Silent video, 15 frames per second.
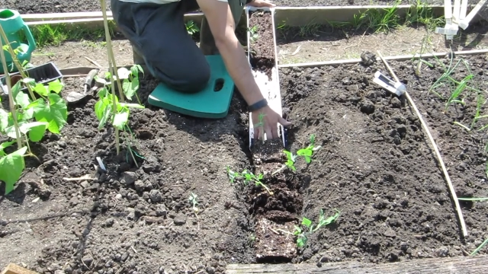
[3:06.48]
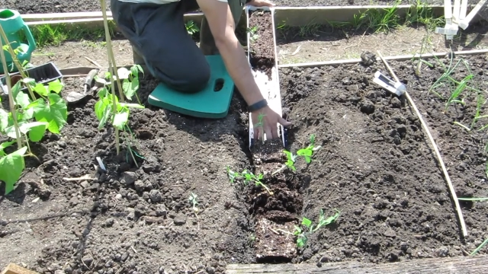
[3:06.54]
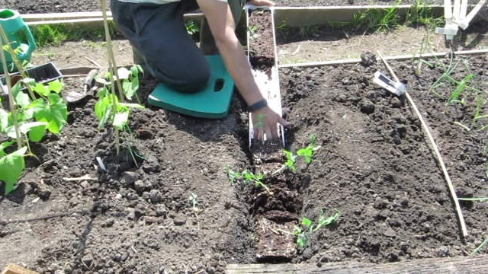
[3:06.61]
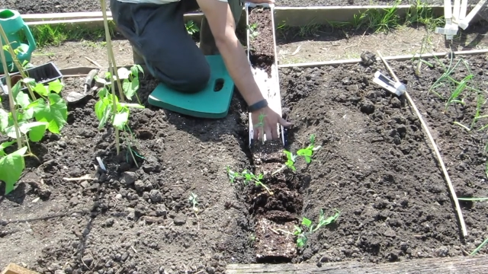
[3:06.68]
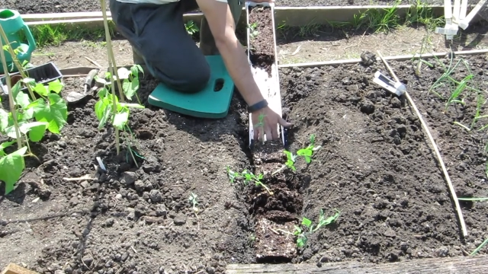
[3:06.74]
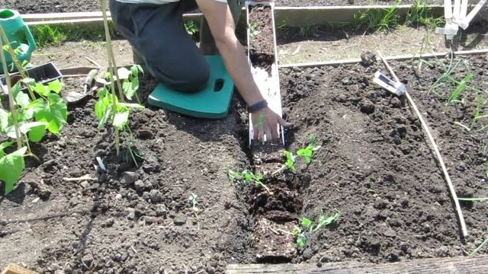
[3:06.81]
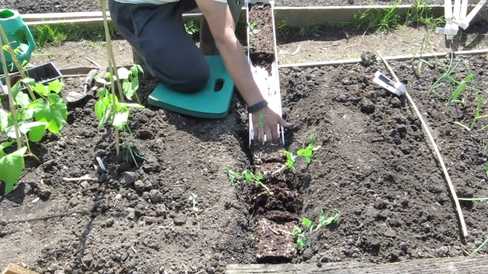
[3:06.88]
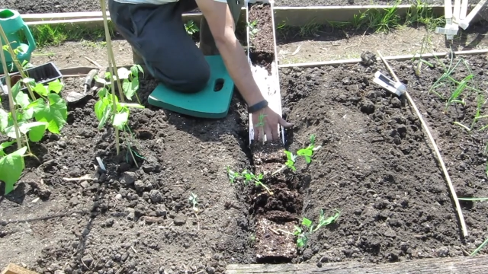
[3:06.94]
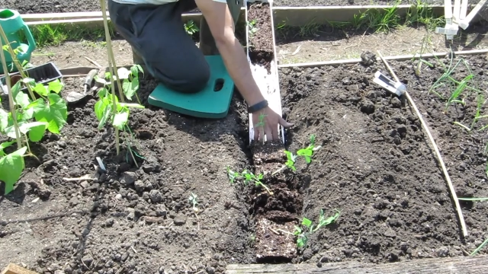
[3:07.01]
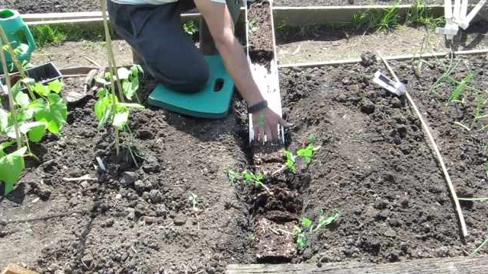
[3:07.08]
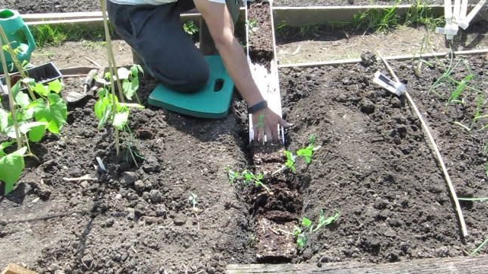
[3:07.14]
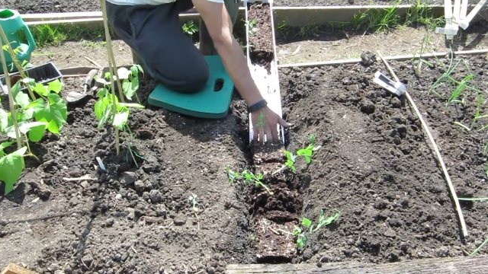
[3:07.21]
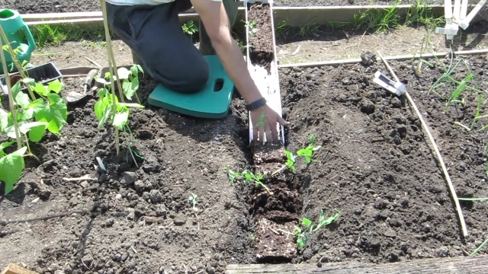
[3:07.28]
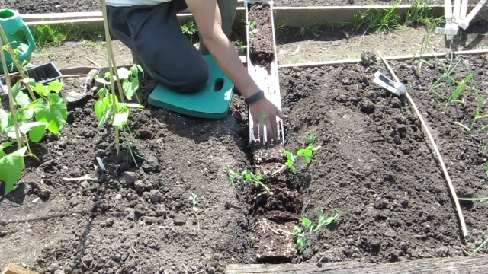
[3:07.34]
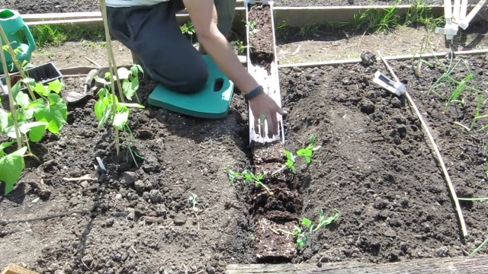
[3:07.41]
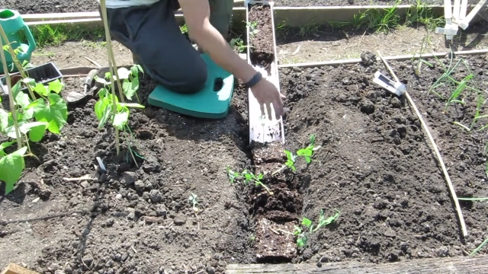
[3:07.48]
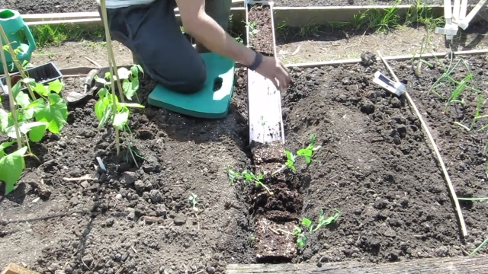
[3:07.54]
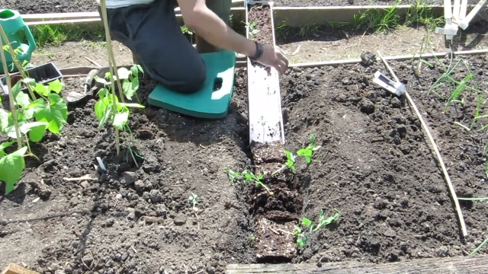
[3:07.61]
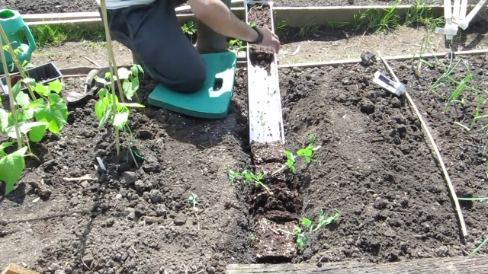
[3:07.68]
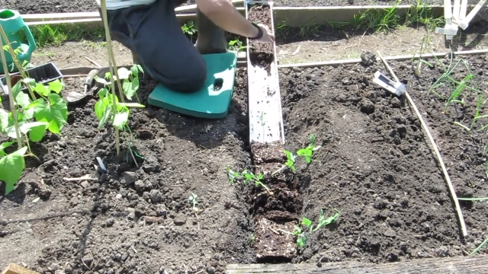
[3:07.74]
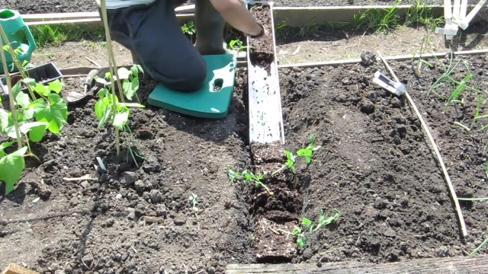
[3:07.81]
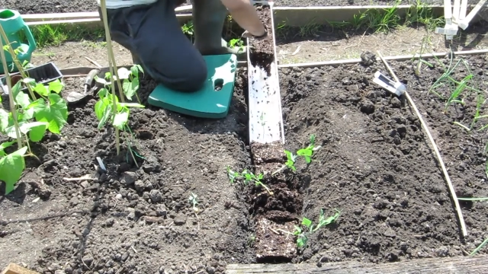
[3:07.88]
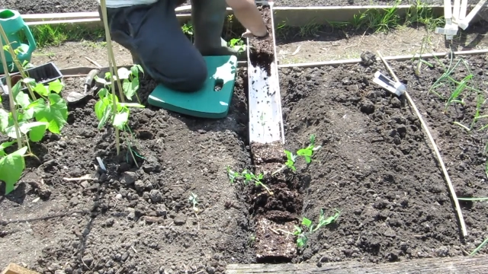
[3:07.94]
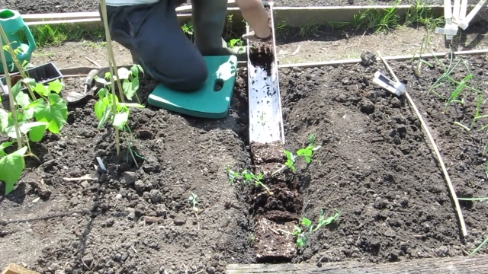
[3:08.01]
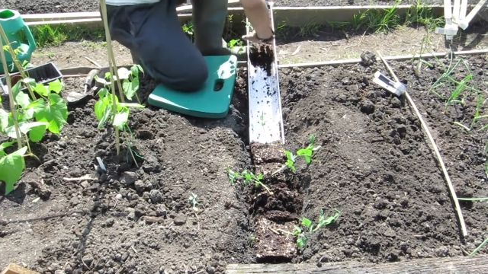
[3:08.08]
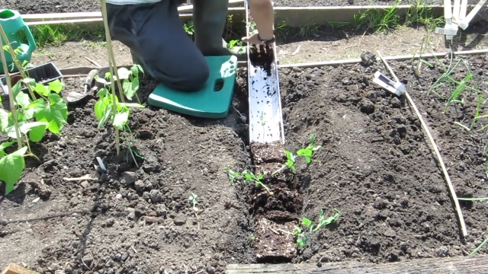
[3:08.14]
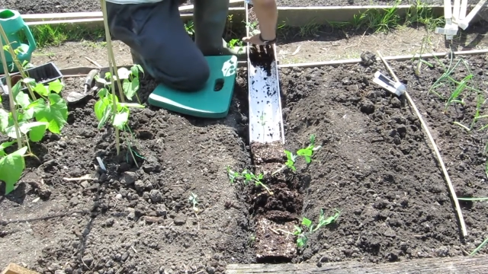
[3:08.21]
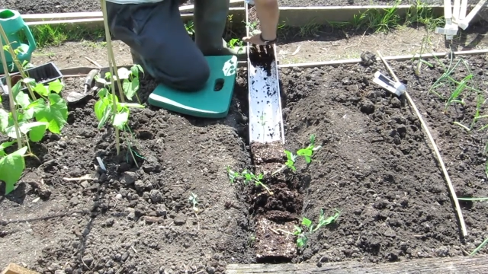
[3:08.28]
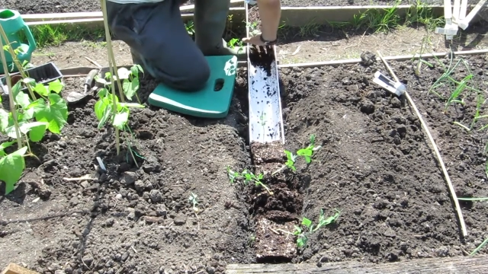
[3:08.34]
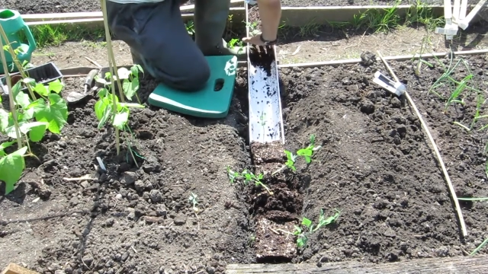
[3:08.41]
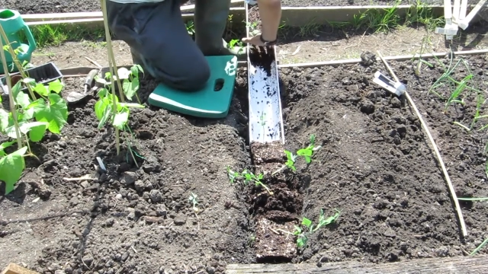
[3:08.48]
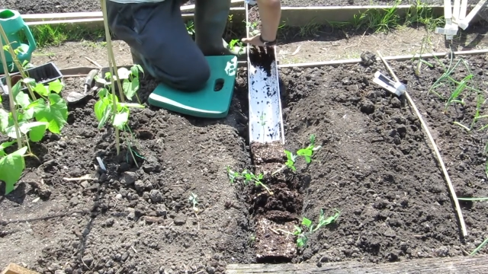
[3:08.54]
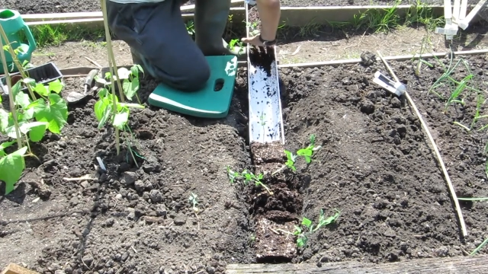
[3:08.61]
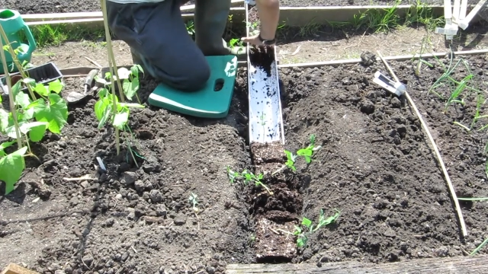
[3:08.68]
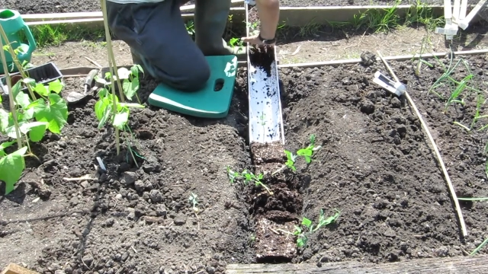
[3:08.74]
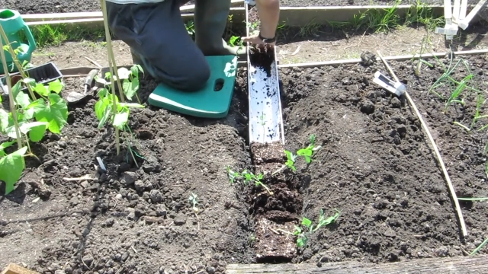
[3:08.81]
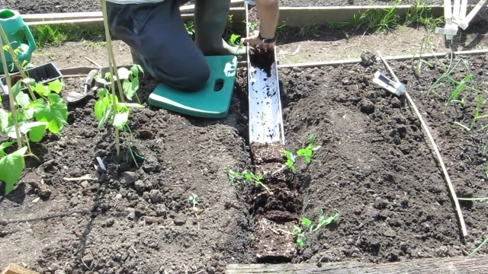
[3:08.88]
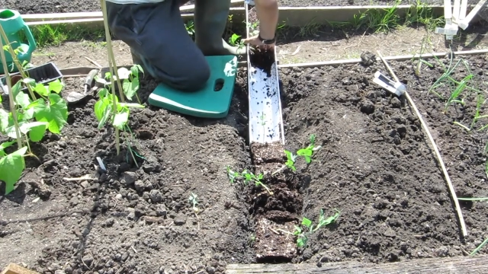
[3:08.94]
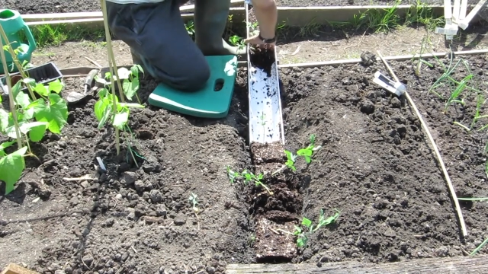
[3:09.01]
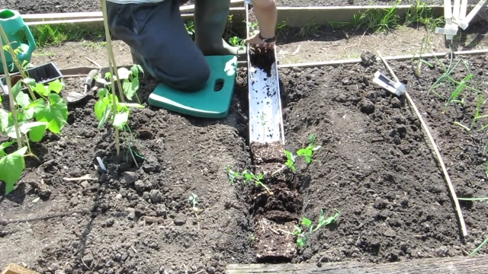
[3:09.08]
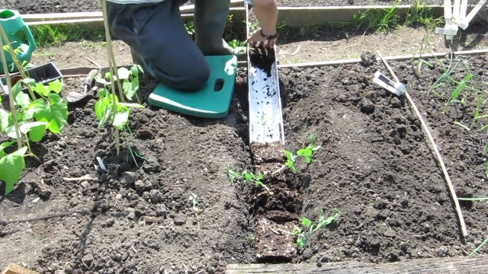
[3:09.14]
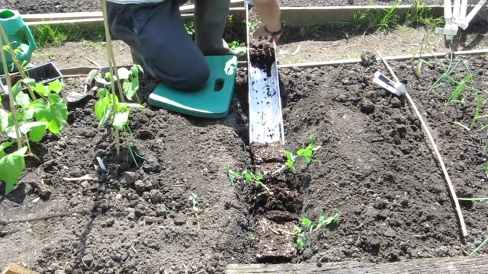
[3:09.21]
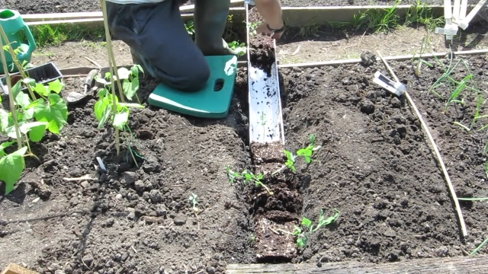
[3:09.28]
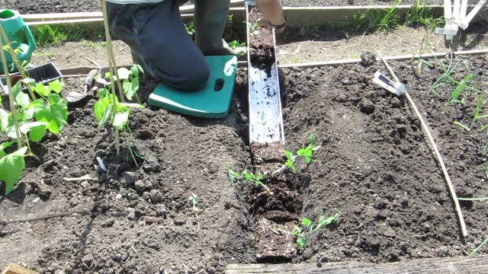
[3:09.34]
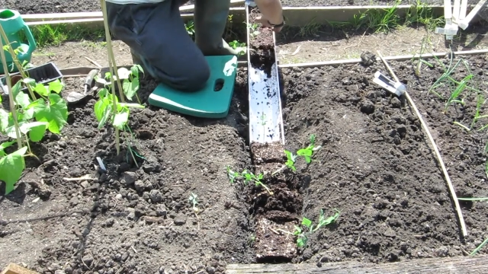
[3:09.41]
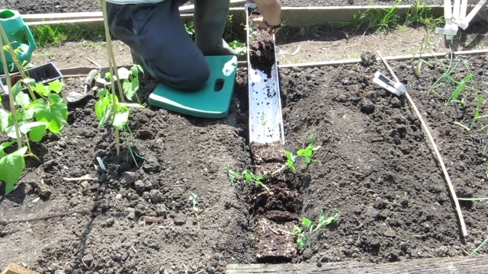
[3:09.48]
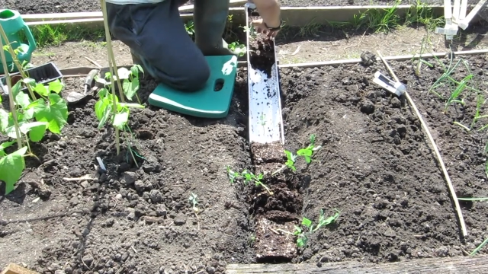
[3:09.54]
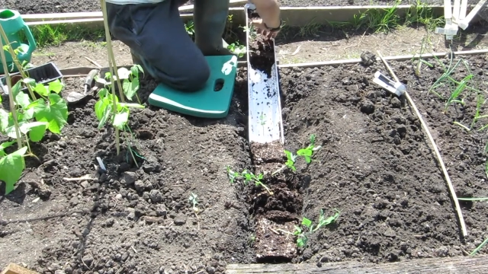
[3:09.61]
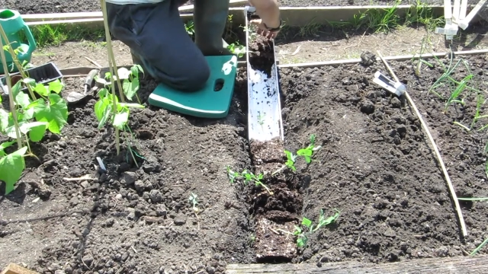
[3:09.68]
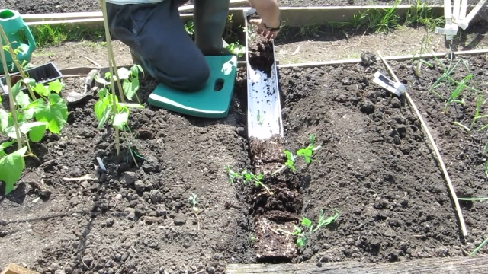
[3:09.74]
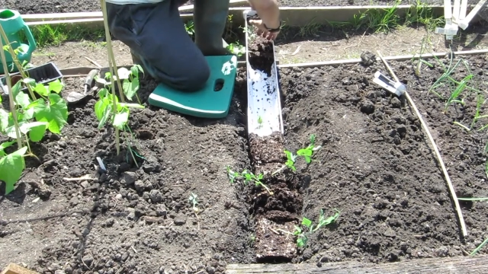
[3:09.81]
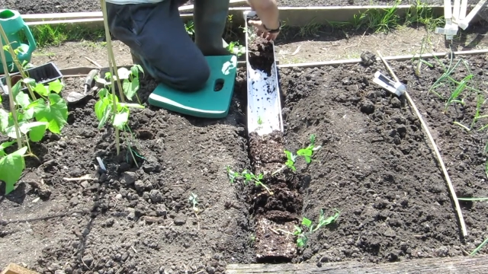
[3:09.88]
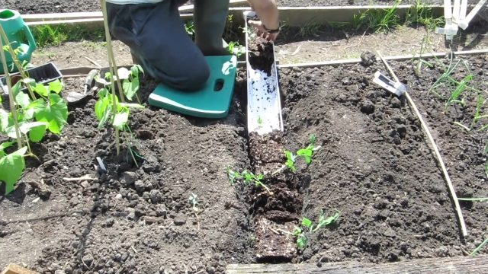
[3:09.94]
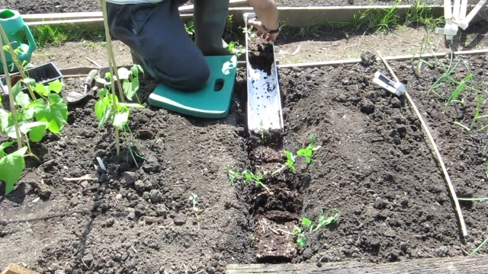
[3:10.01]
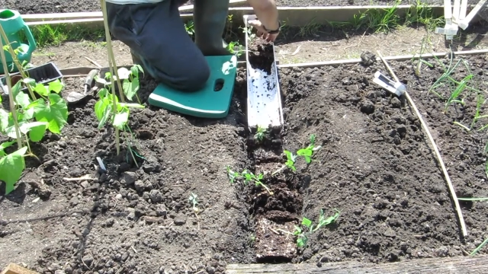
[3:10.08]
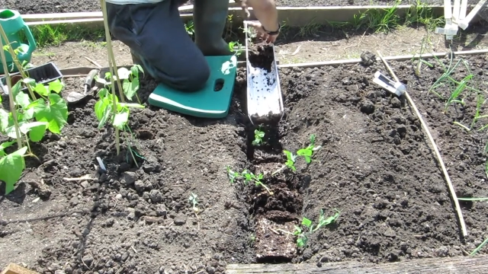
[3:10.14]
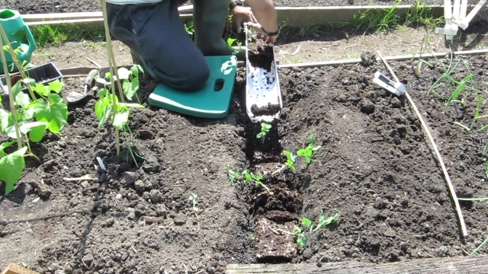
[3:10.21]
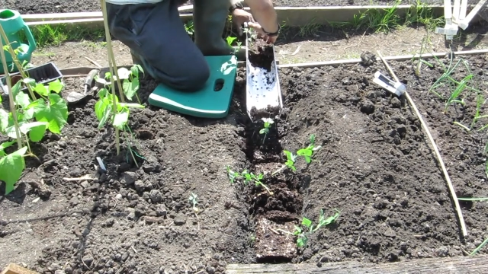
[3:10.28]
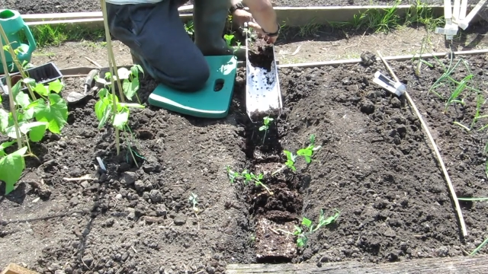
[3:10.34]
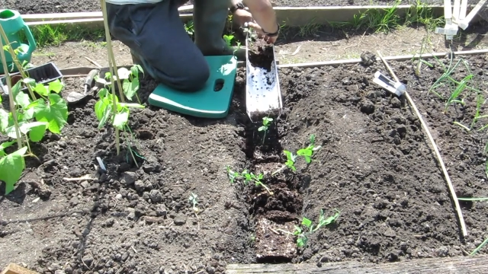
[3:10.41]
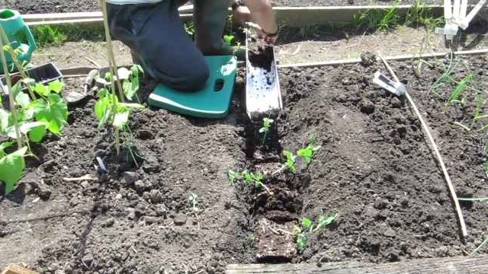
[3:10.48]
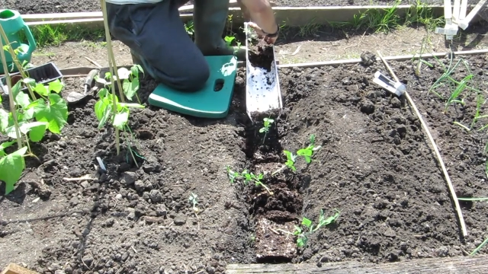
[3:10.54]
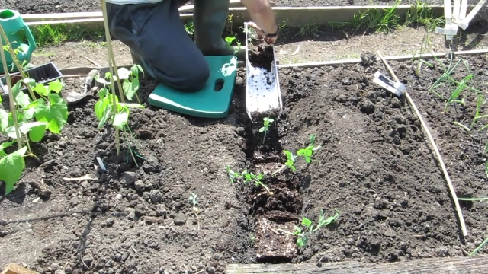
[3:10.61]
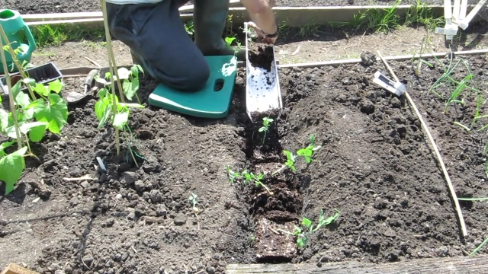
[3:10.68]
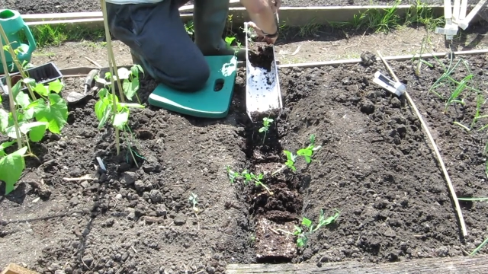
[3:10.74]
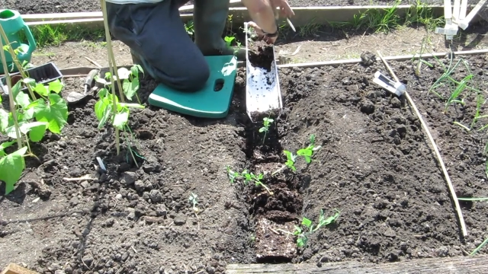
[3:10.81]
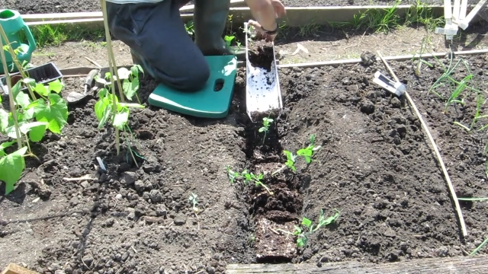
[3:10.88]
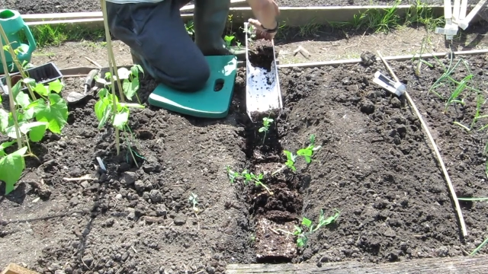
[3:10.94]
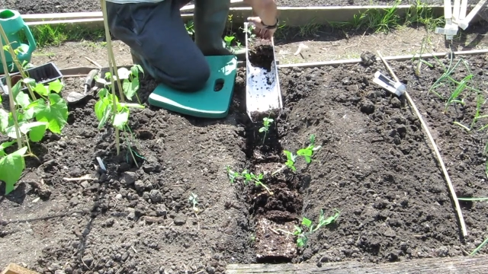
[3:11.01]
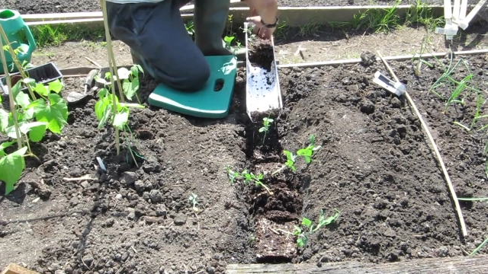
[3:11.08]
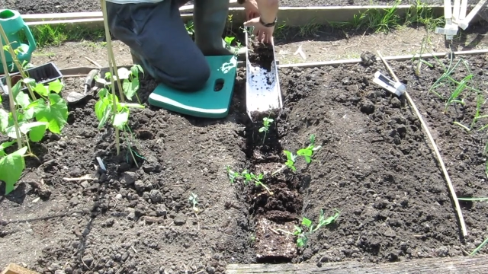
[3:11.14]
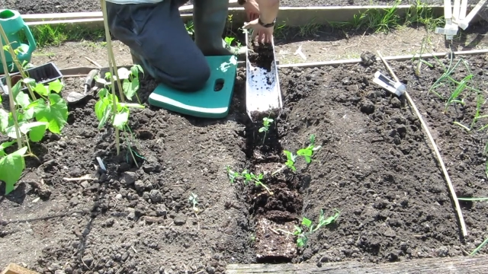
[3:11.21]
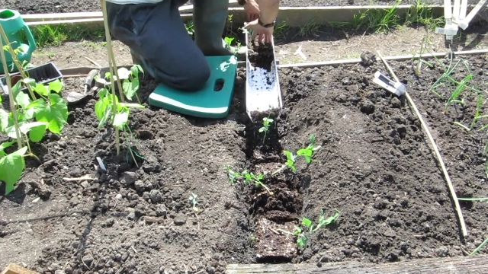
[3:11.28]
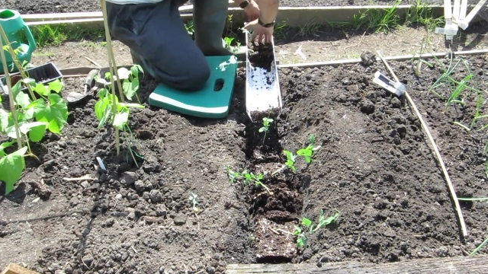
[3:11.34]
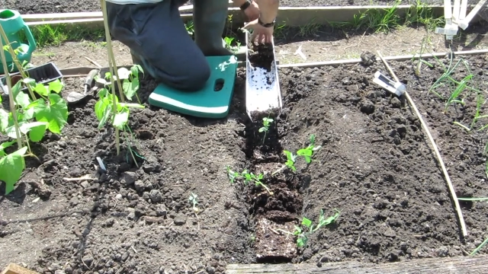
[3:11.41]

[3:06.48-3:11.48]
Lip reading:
[unreadable: no face in view]